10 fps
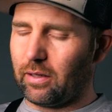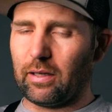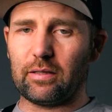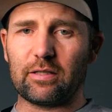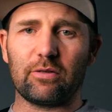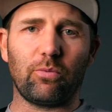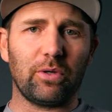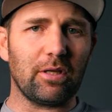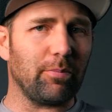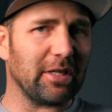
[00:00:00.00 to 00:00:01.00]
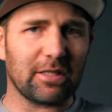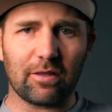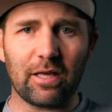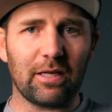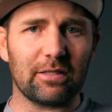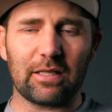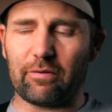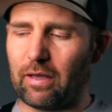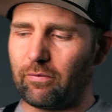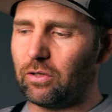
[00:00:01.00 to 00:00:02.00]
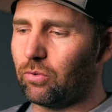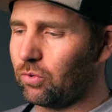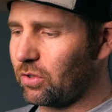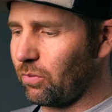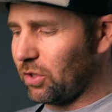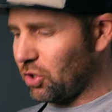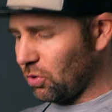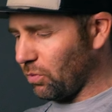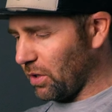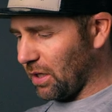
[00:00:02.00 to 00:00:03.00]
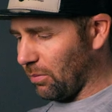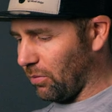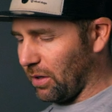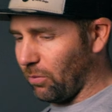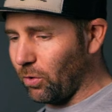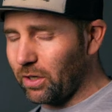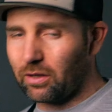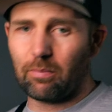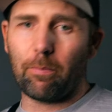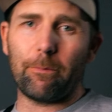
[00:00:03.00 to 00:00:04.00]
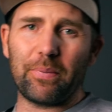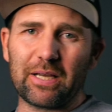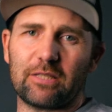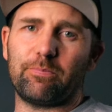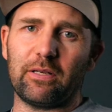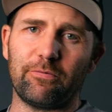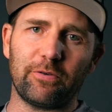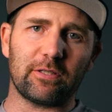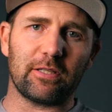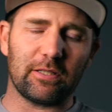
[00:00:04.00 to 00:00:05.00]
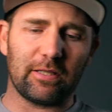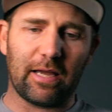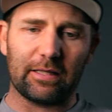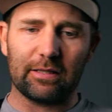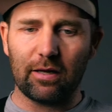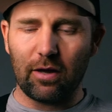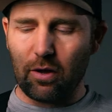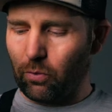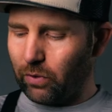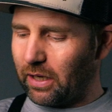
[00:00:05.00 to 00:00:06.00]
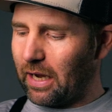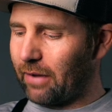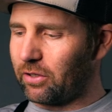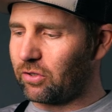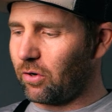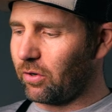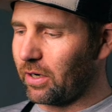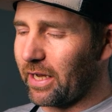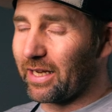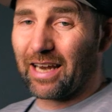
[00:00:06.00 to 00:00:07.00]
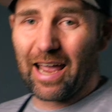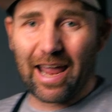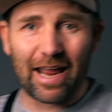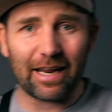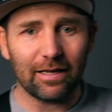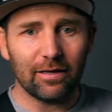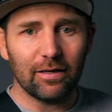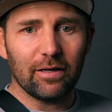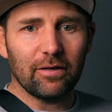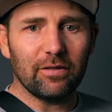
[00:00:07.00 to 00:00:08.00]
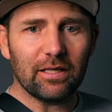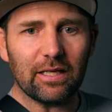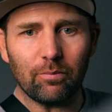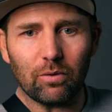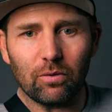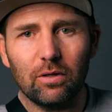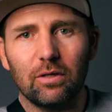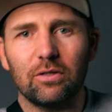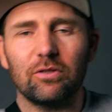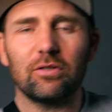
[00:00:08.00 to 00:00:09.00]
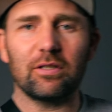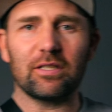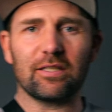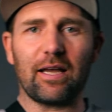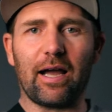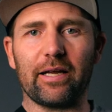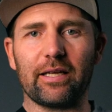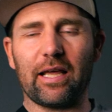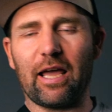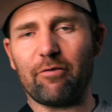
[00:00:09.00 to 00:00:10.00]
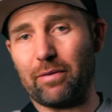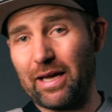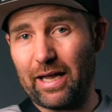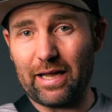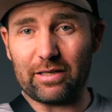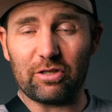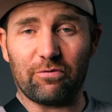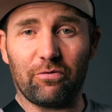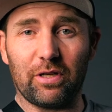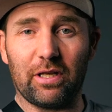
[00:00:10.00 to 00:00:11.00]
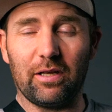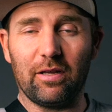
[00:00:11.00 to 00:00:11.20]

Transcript: it's one of the best things that I've ever used when shooting with a gimbal. And one of the biggest benefits is that when I have this on, I can hang the gimbal to the side and have my hands free.